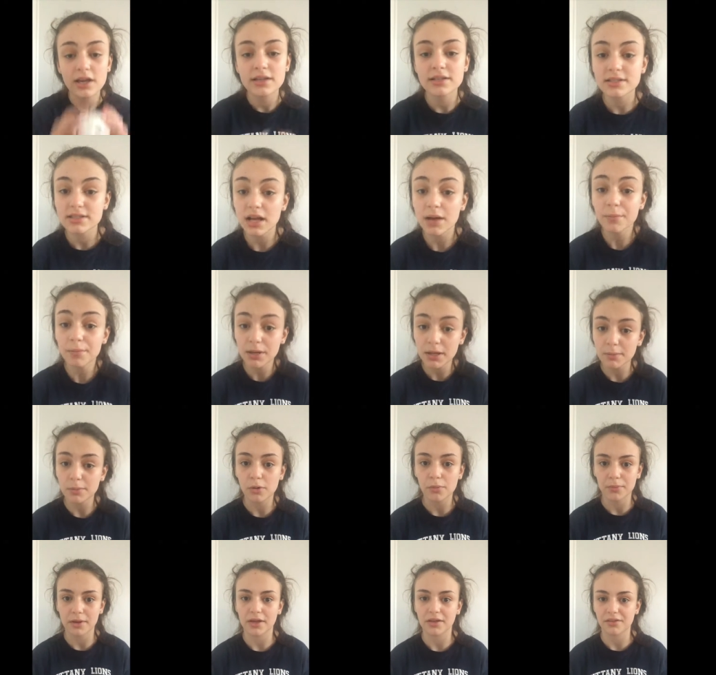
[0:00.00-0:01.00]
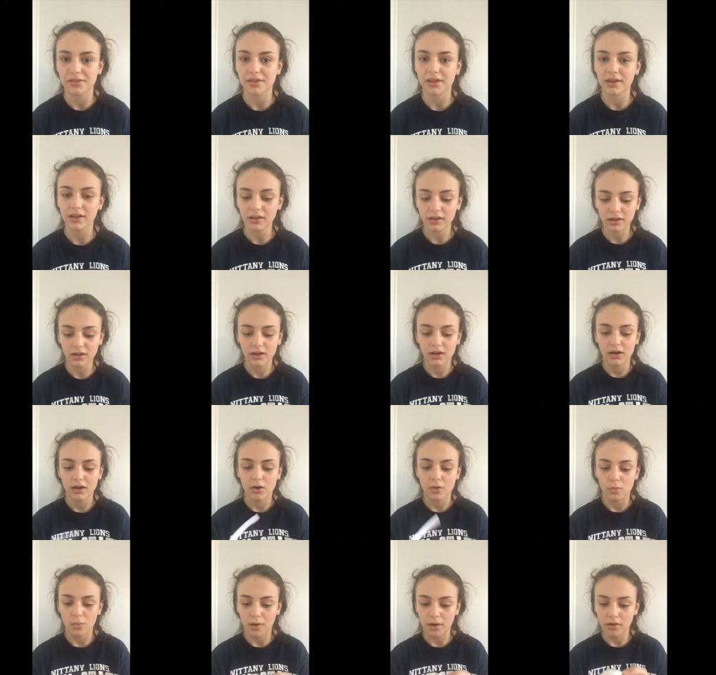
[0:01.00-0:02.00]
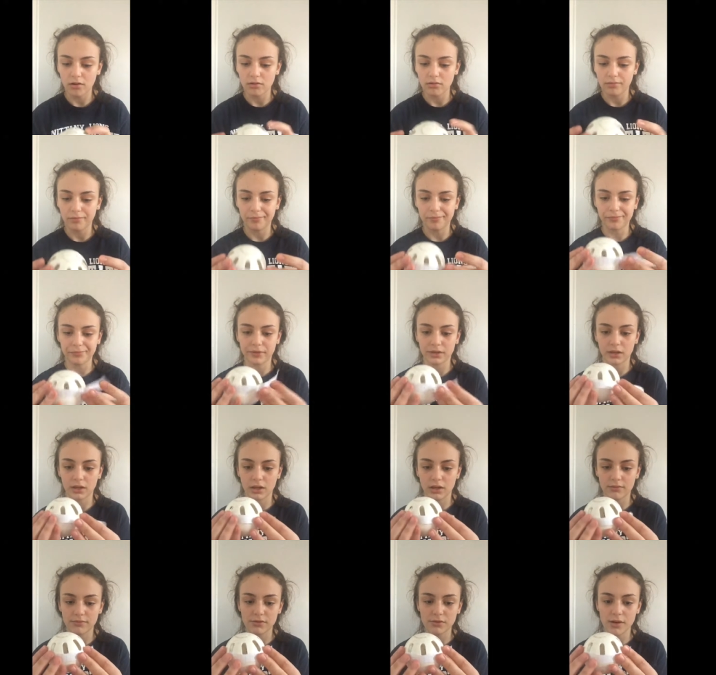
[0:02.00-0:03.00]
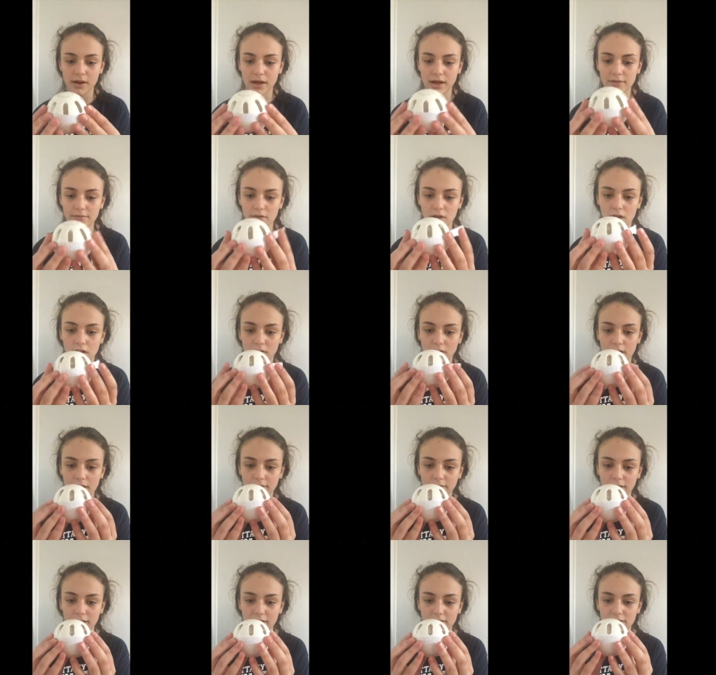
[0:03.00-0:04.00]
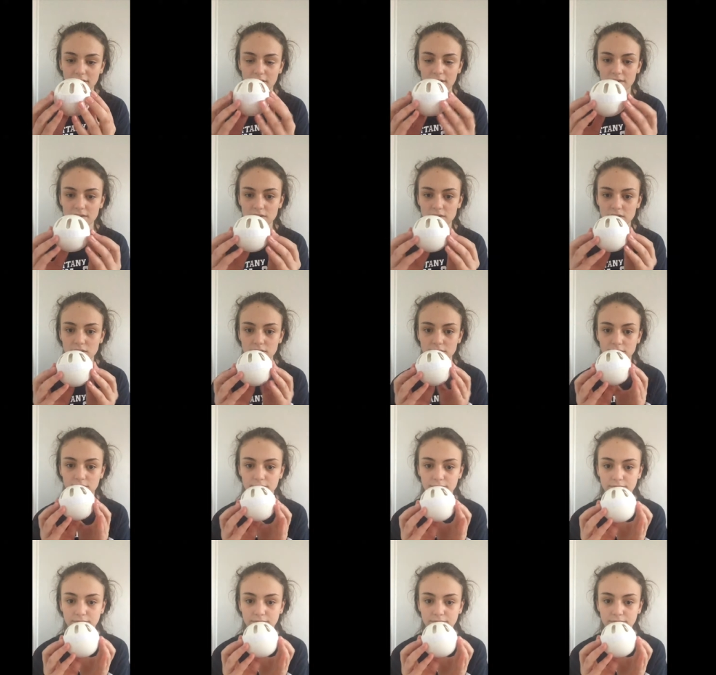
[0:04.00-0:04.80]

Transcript: Some people may think, well, if you have a line like this,